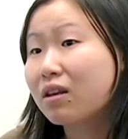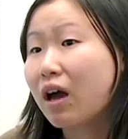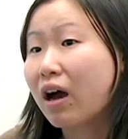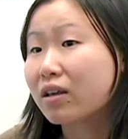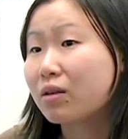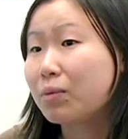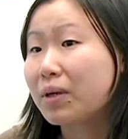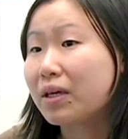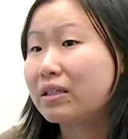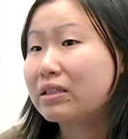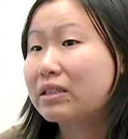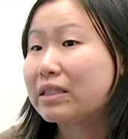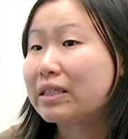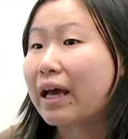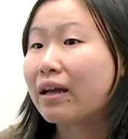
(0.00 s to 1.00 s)
the
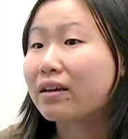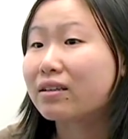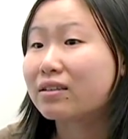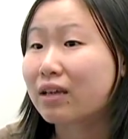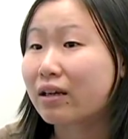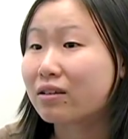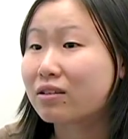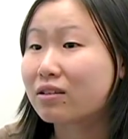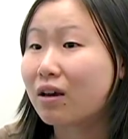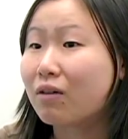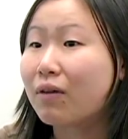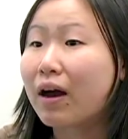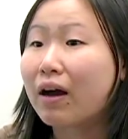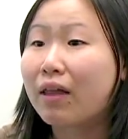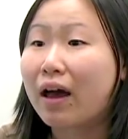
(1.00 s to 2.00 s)
occupant to get a sense
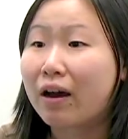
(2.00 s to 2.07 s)
of how the